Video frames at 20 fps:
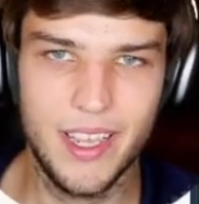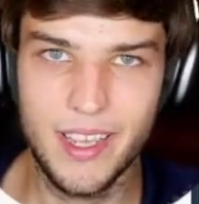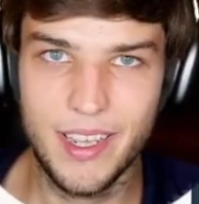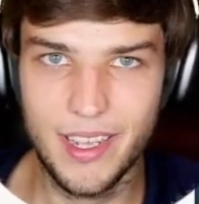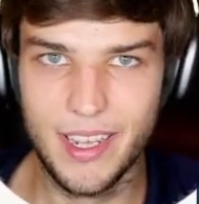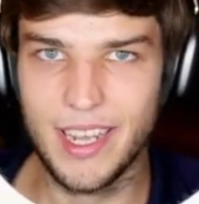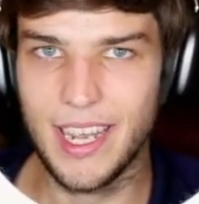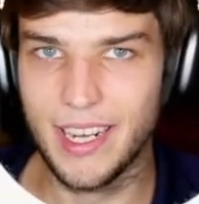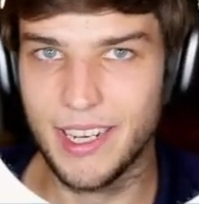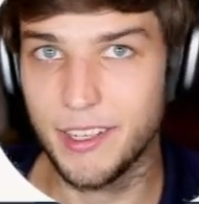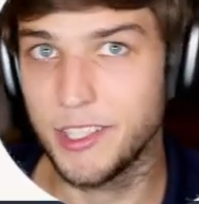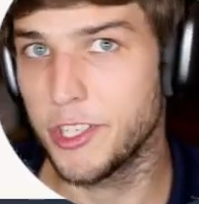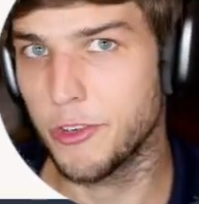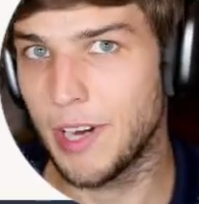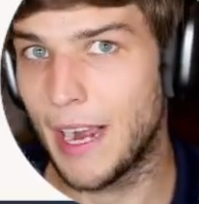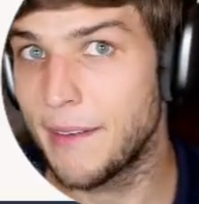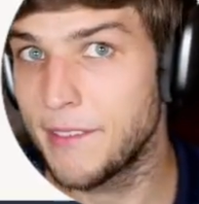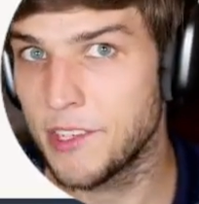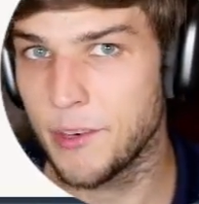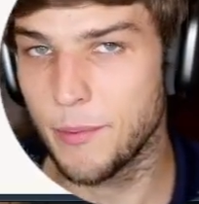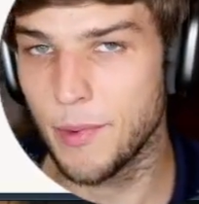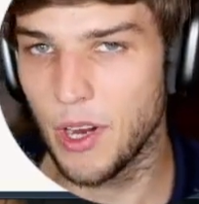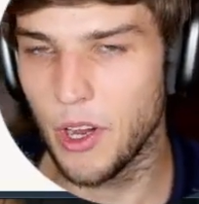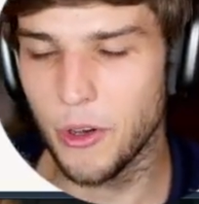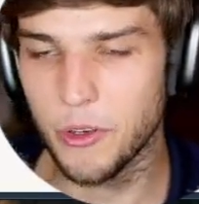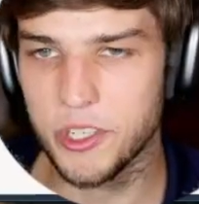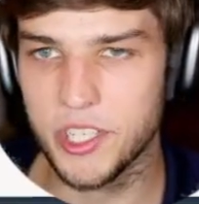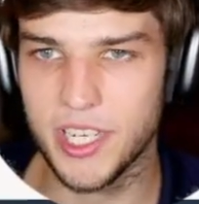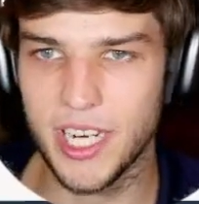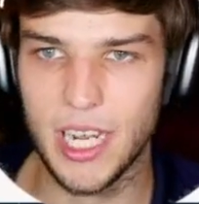It kind of derives from your
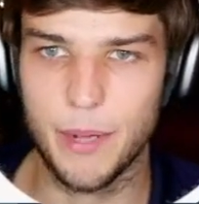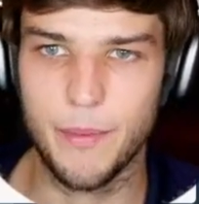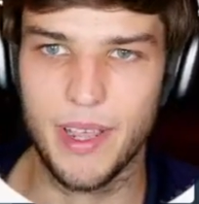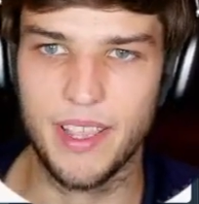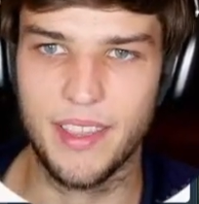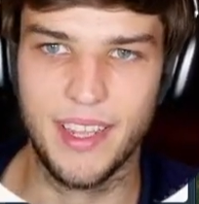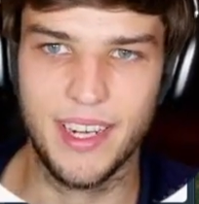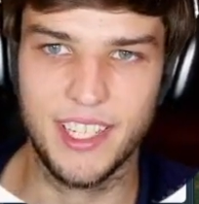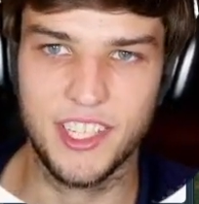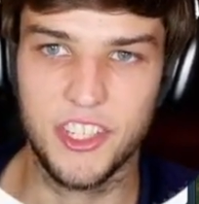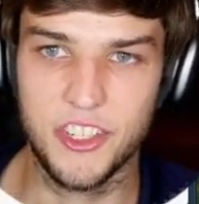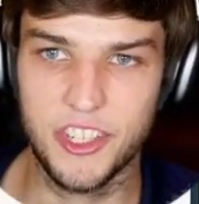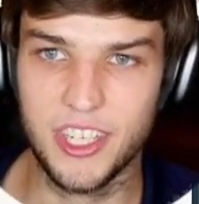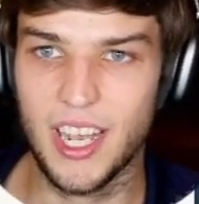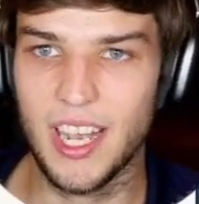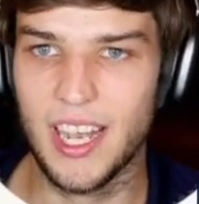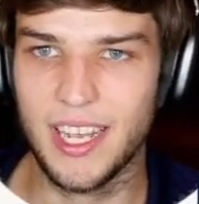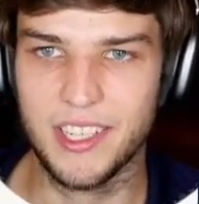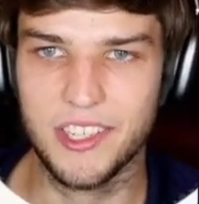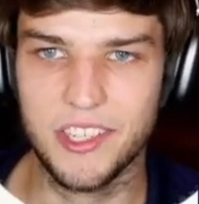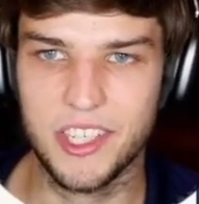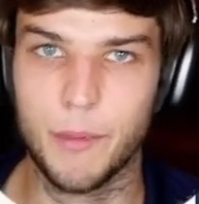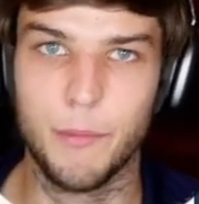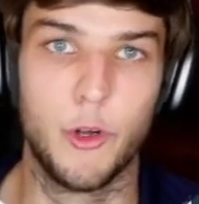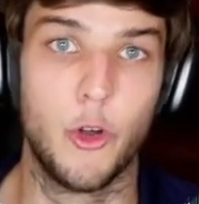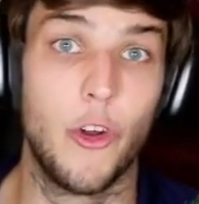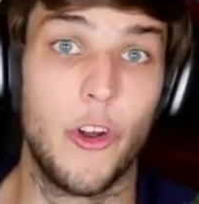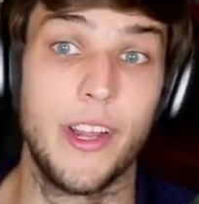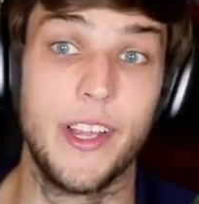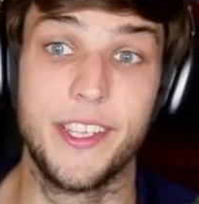host name, and then it's dot some
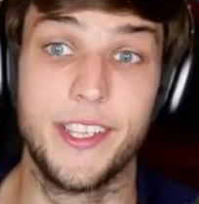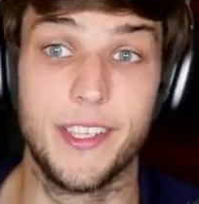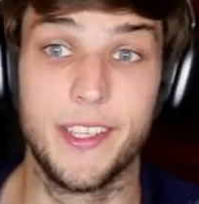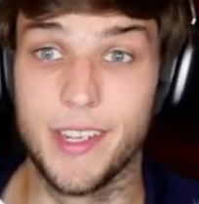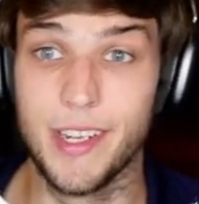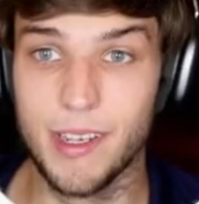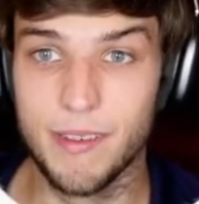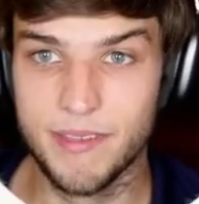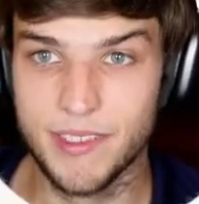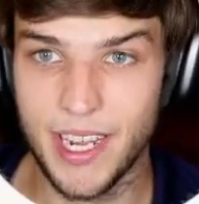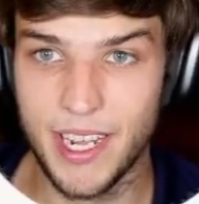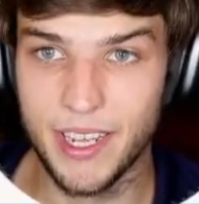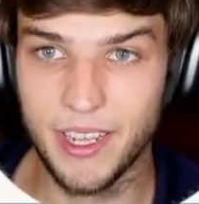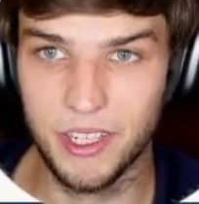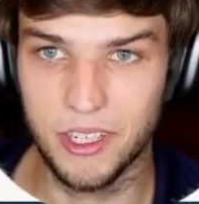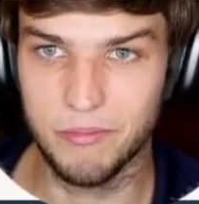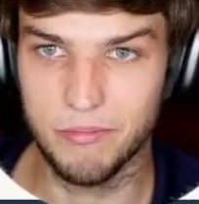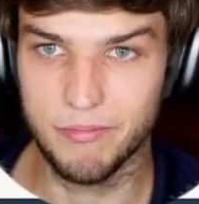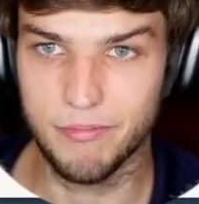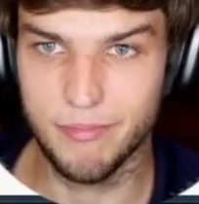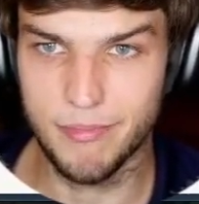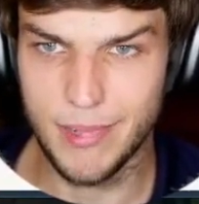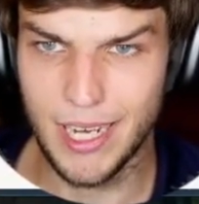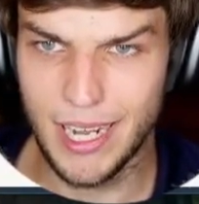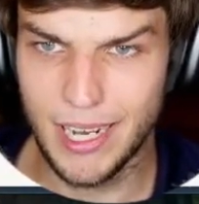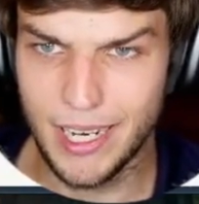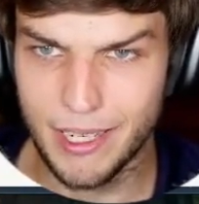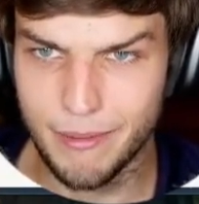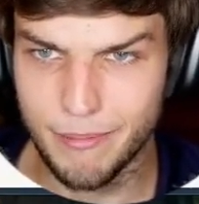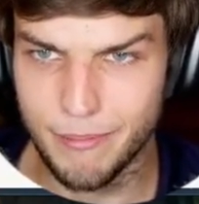crazy stuff, tail
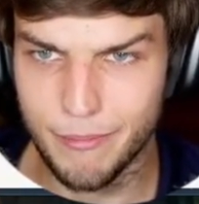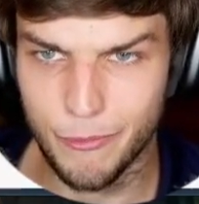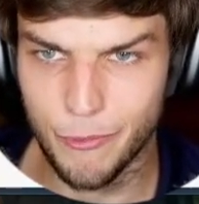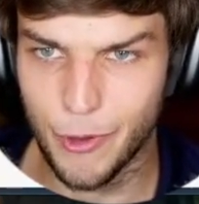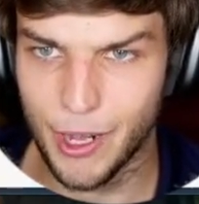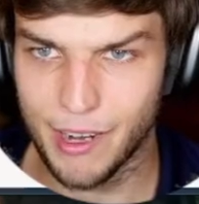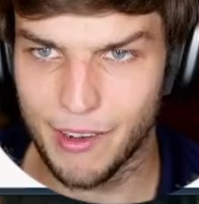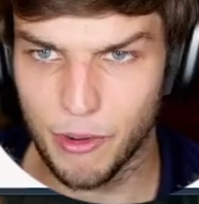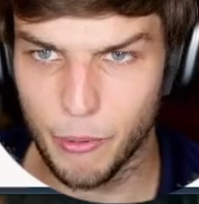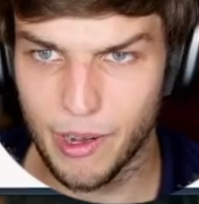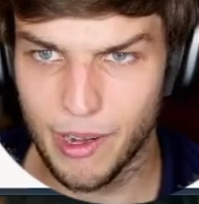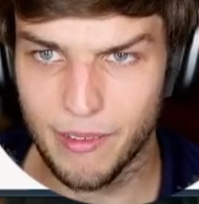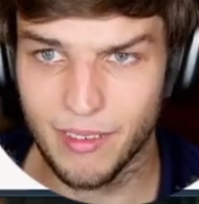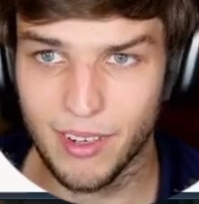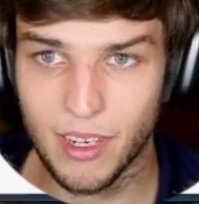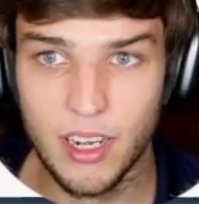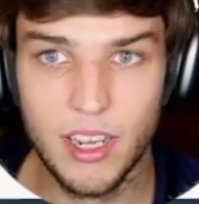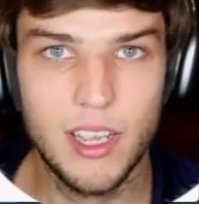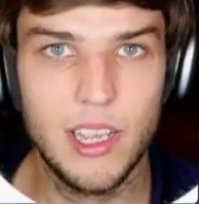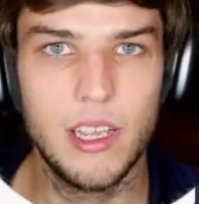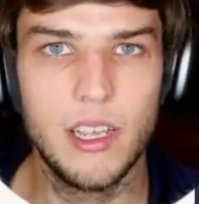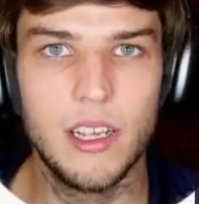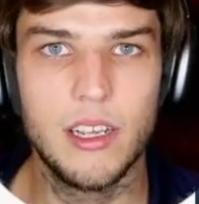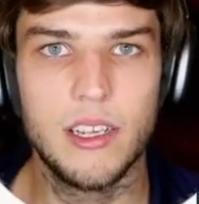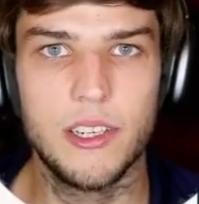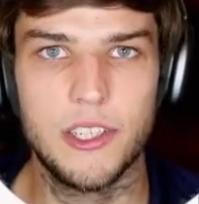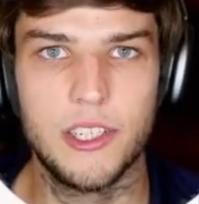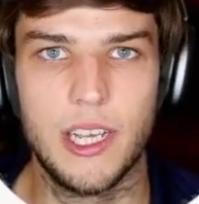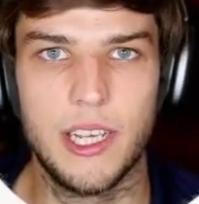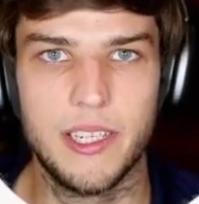9, whatever, whatever,
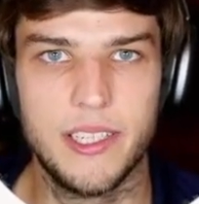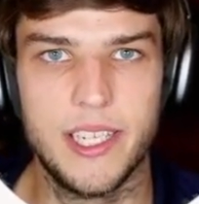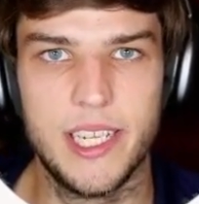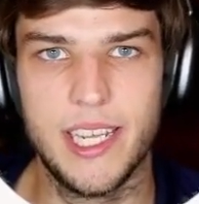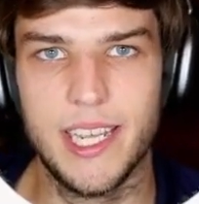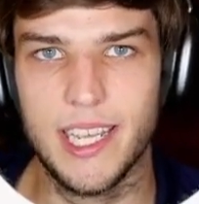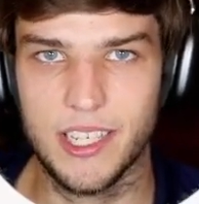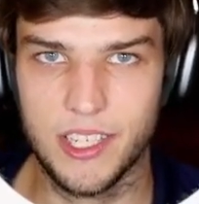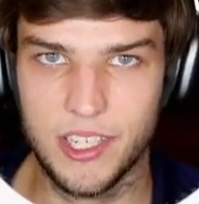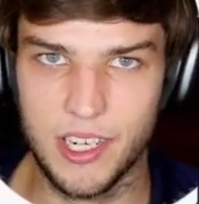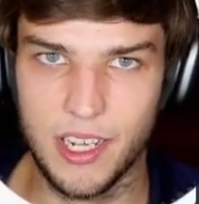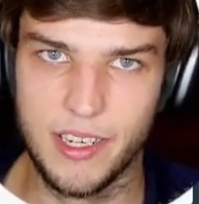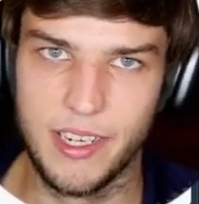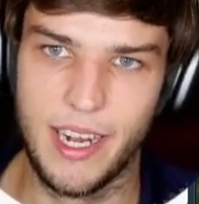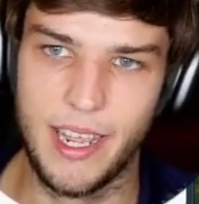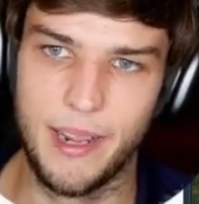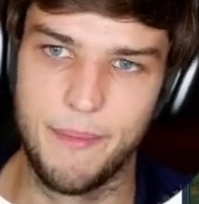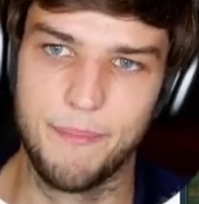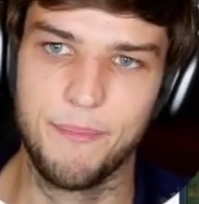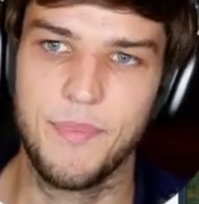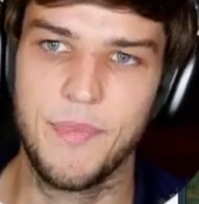.ts.net.